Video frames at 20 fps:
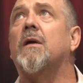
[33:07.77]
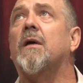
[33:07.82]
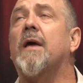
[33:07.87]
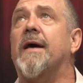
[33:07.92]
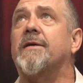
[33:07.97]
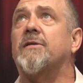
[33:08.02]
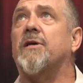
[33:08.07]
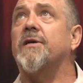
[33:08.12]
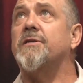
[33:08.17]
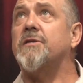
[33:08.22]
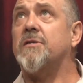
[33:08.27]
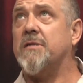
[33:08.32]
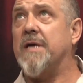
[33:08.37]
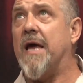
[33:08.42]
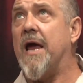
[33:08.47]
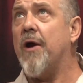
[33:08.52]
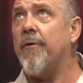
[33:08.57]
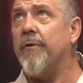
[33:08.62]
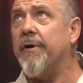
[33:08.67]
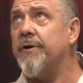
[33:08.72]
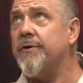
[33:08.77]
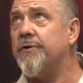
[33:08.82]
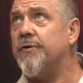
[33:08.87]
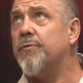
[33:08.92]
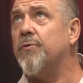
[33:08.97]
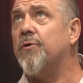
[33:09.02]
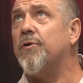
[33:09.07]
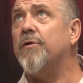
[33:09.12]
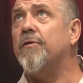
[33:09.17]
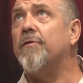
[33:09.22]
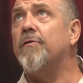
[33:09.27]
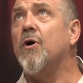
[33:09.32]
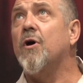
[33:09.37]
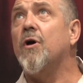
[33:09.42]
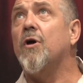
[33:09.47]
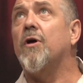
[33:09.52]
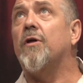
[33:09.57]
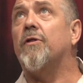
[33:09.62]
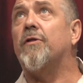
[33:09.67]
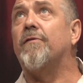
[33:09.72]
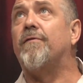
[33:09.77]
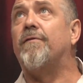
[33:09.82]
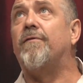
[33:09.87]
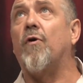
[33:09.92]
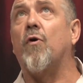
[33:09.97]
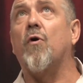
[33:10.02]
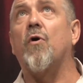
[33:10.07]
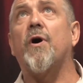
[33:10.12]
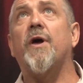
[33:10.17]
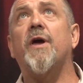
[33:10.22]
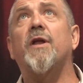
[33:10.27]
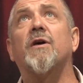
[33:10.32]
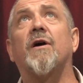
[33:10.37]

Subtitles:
As I stare into the void